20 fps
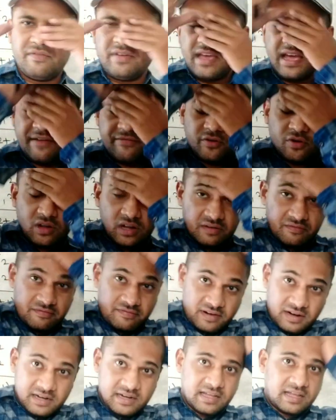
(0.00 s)
We have to
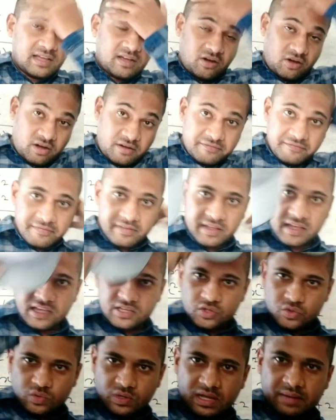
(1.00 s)
convert of
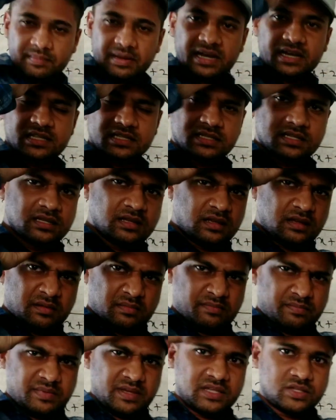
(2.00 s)
a square minus
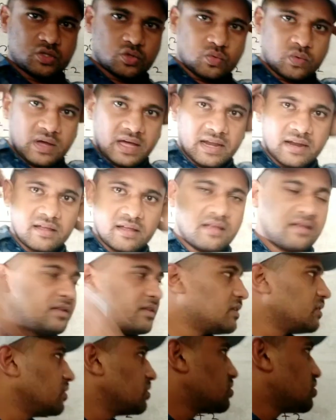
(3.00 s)
b
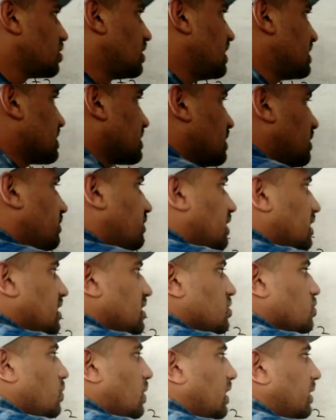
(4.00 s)
square. So let's convert
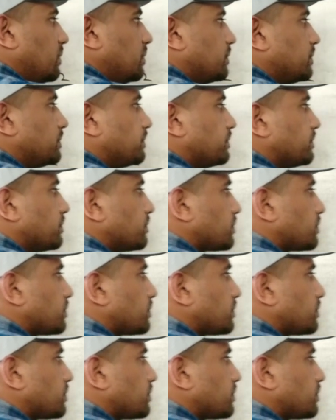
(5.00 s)
this one.